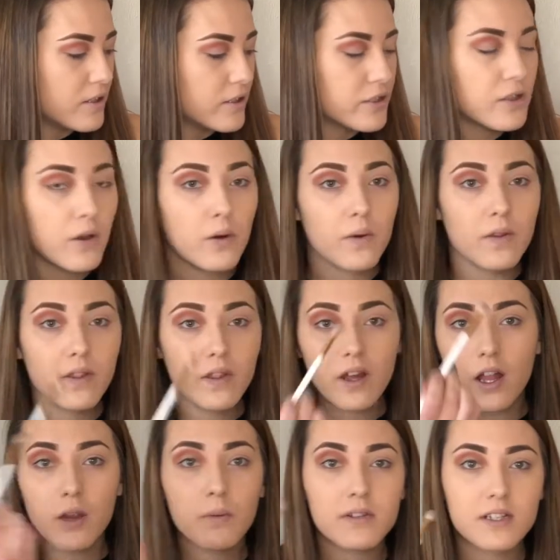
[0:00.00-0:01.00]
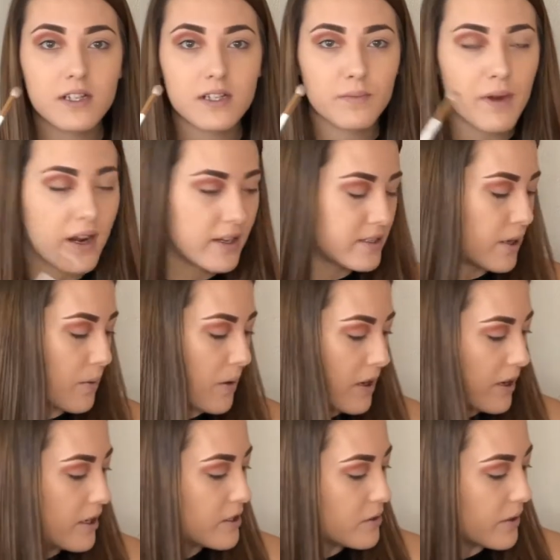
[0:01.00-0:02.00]
So the color wasn't as brown as I
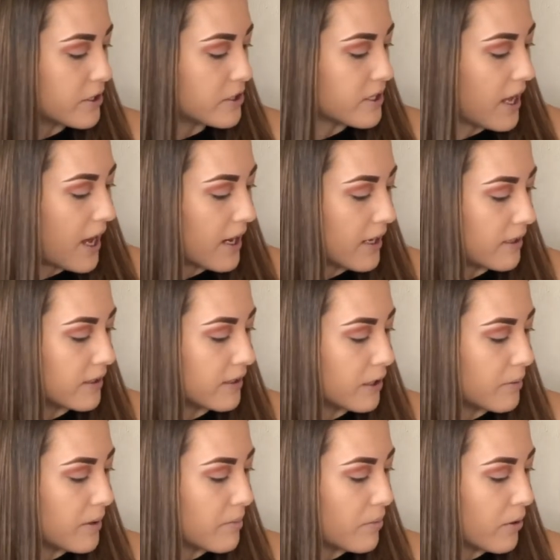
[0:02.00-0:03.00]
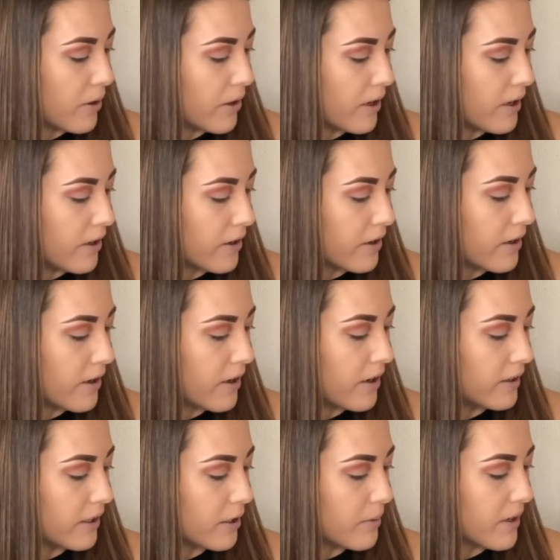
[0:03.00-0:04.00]
wanted it, so I just added a little bit more, or
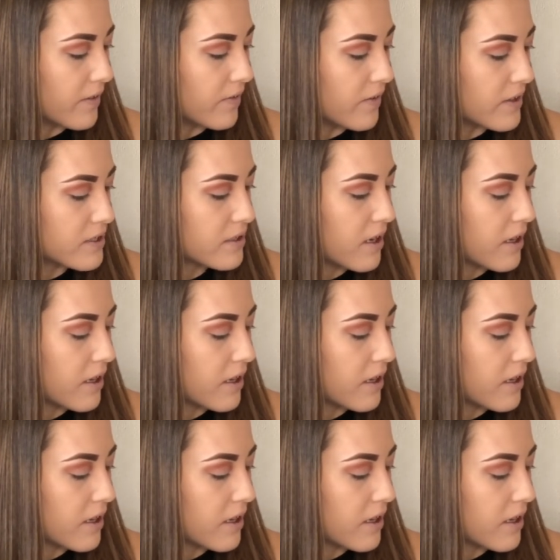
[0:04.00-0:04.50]
a little bit of this